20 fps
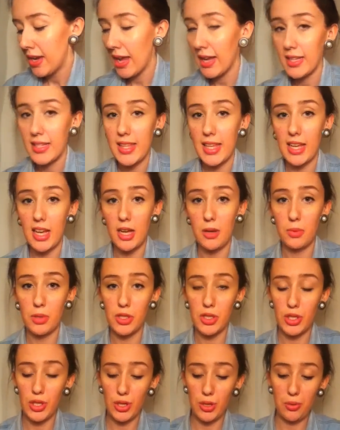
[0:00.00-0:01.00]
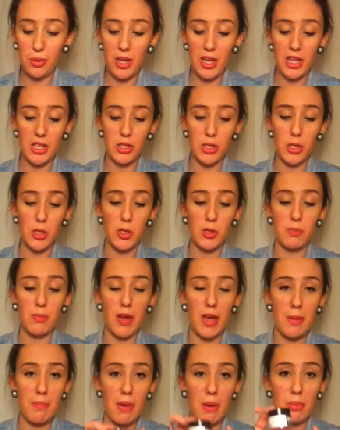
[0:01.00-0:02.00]
Next thing I would do is use
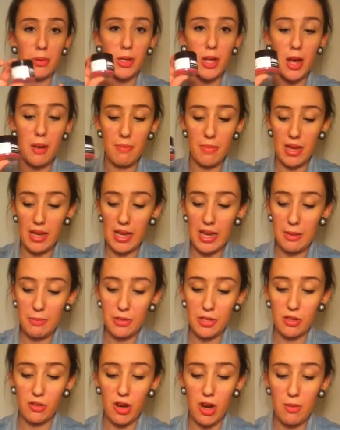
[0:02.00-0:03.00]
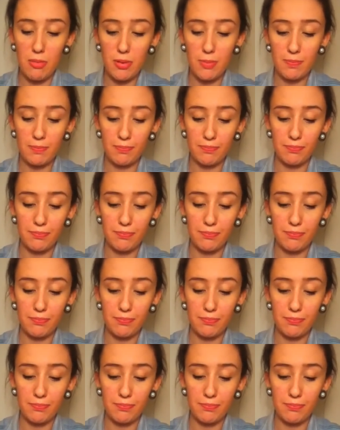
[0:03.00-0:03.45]
my Bubblegum Lip Scrub.